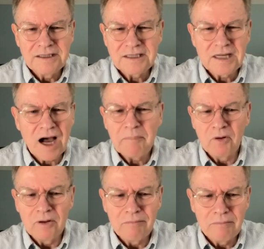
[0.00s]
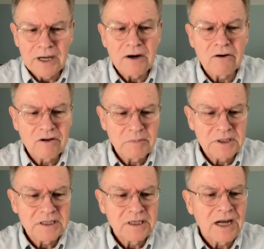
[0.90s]
topple my
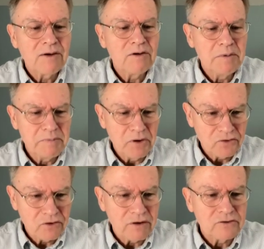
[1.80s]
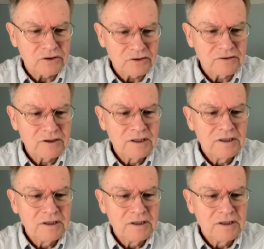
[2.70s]
argument, I would be most gracious